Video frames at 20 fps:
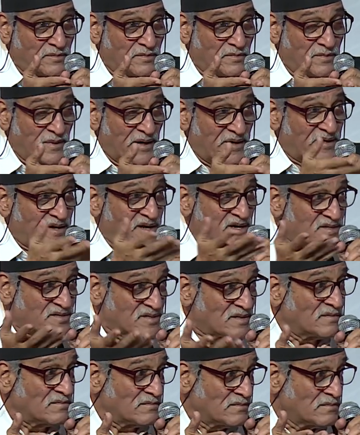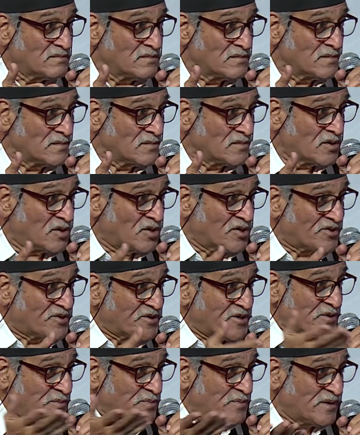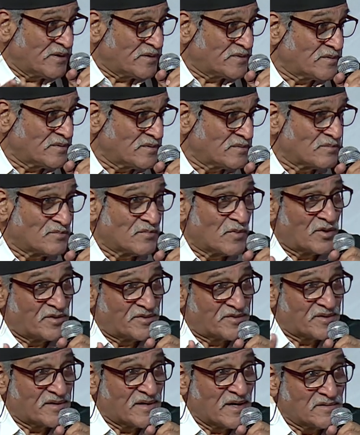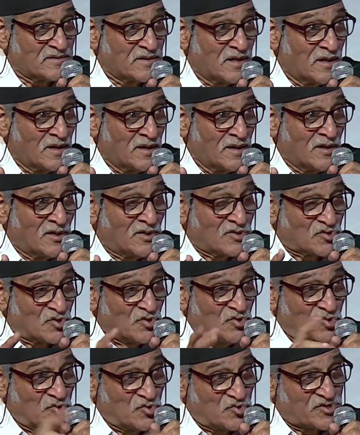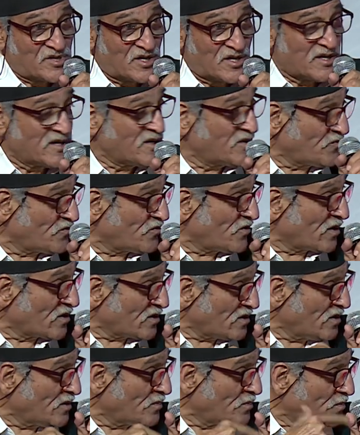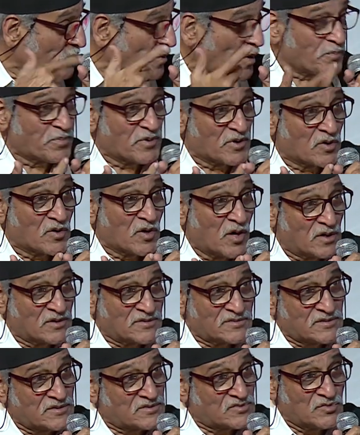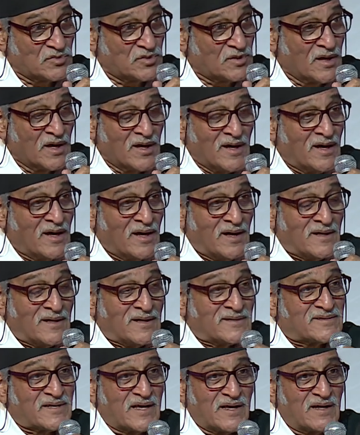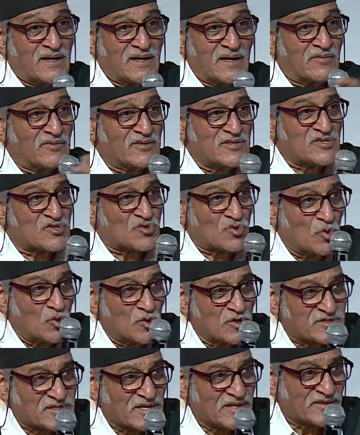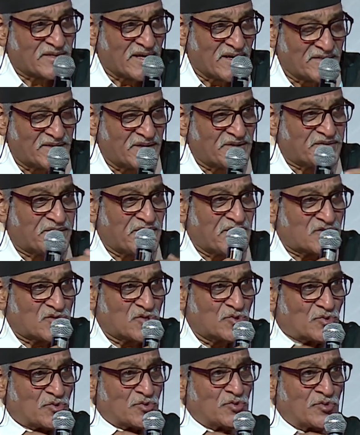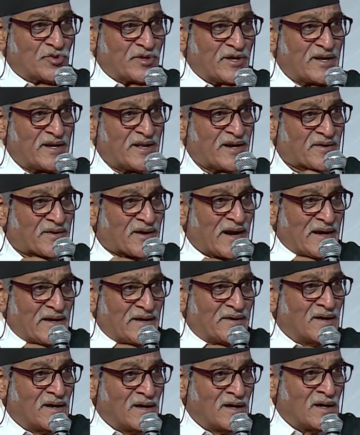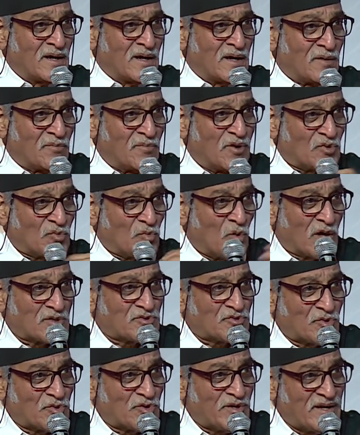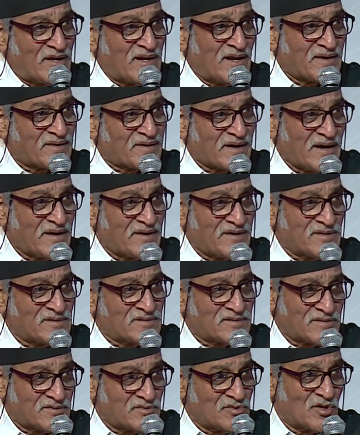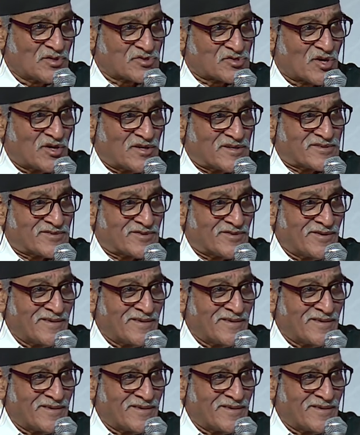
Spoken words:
medication or treatment. Monitorize. So using it for a proper cause is good. See, even in schools and there, they teach you to read and write. But what to read and write is your choice.